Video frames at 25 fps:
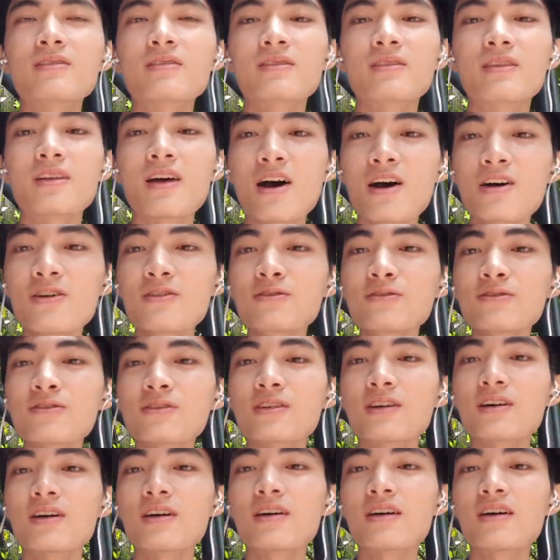note,
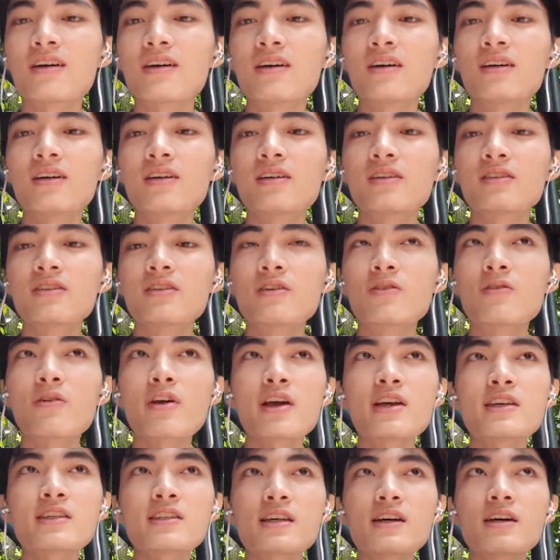the
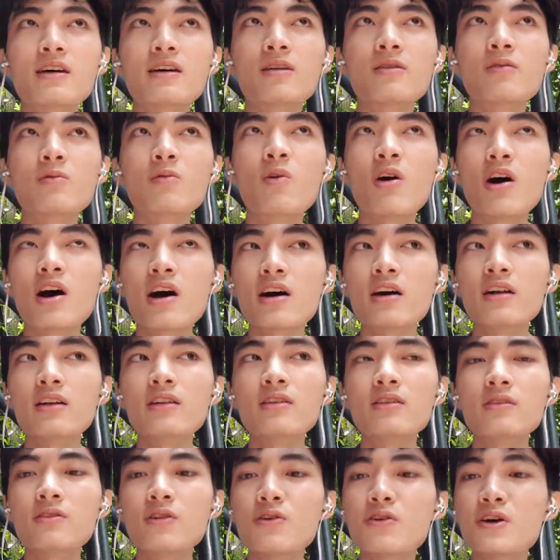rate of $1
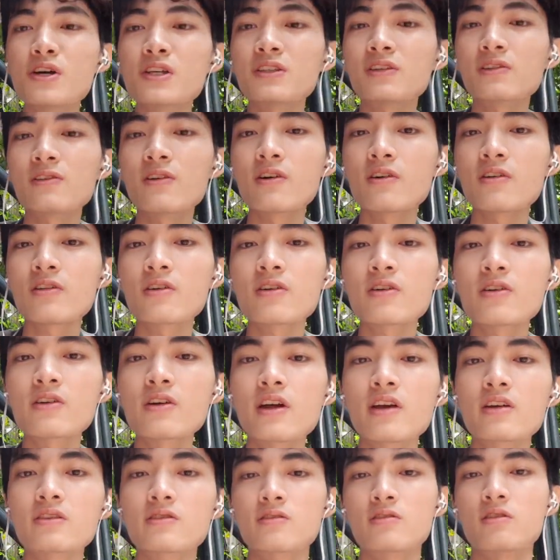
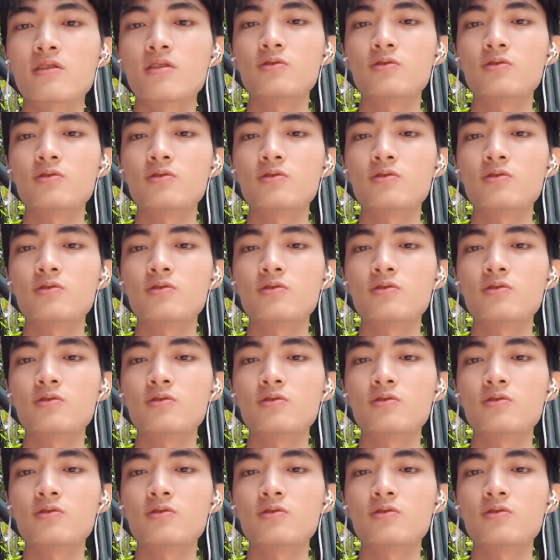is